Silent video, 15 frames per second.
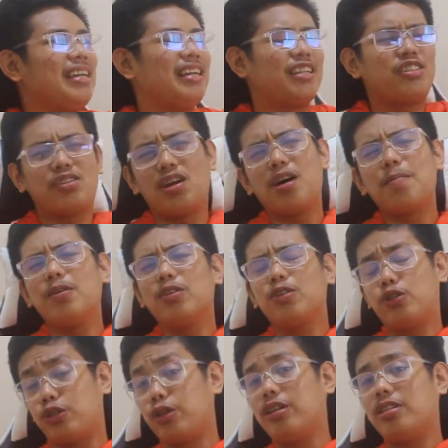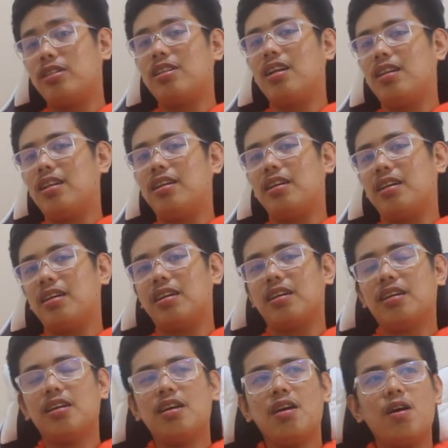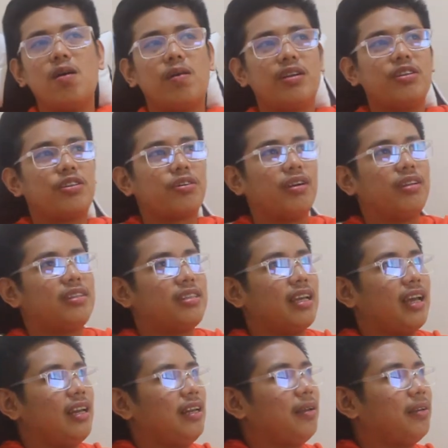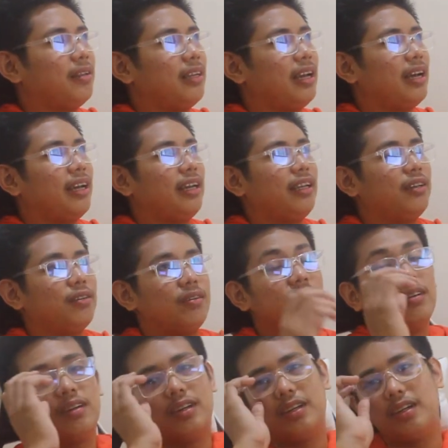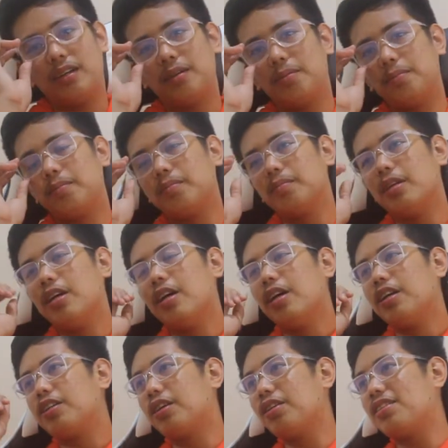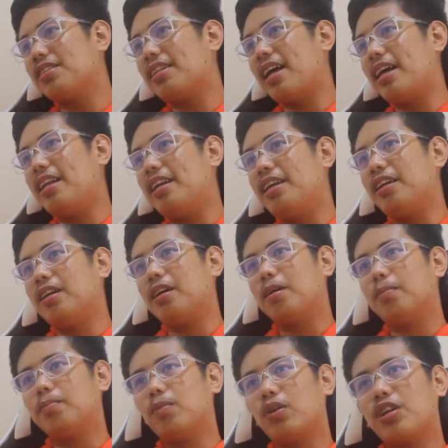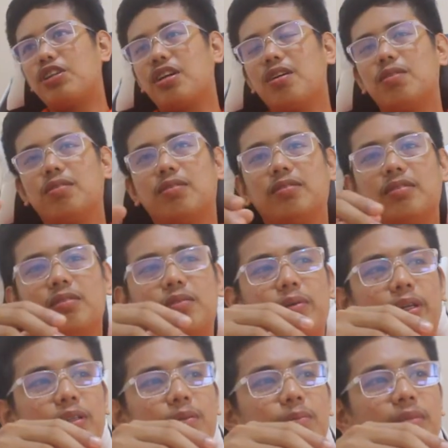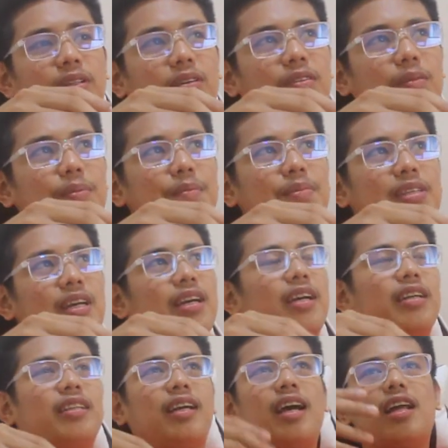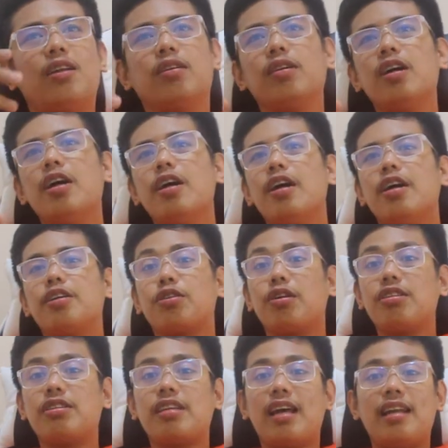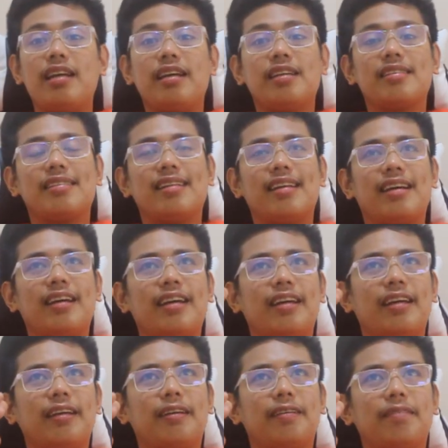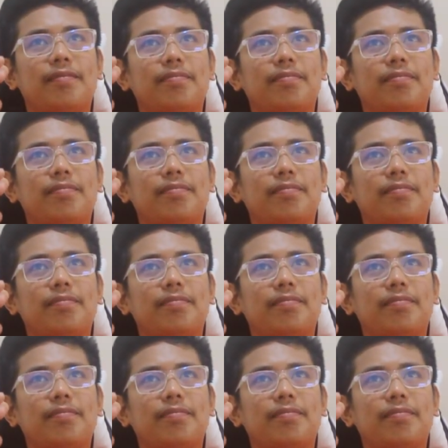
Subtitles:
Let's talk about short selling. What is short selling, guys? No? Short selling, mura siya o... Wait, ba't ako nagbibisaya? Tagalog. Short selling is like...